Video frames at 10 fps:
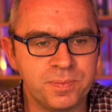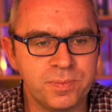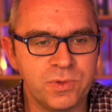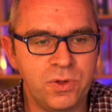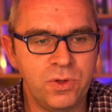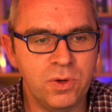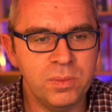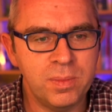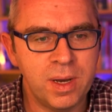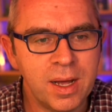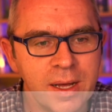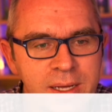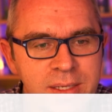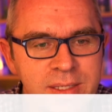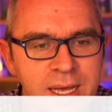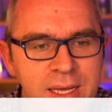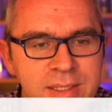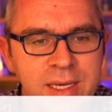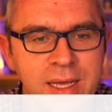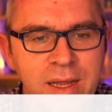Yumna is asking,